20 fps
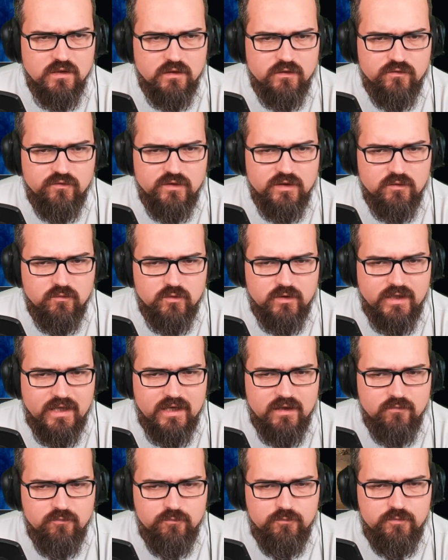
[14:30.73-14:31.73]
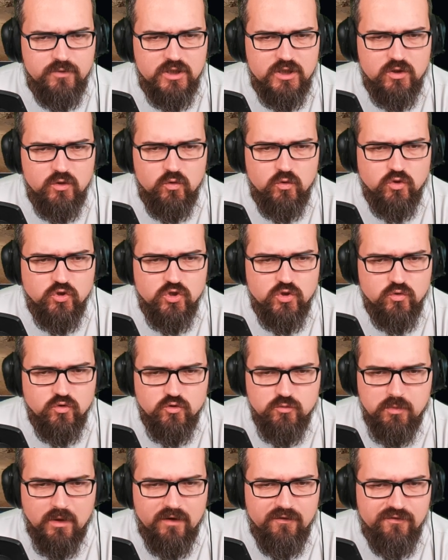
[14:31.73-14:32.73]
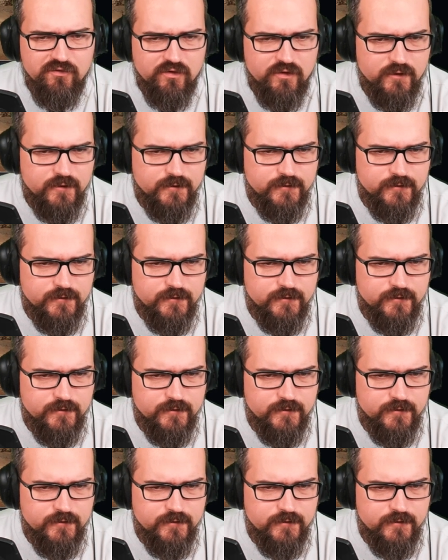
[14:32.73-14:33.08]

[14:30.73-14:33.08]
on the field would get a huge, huge buff.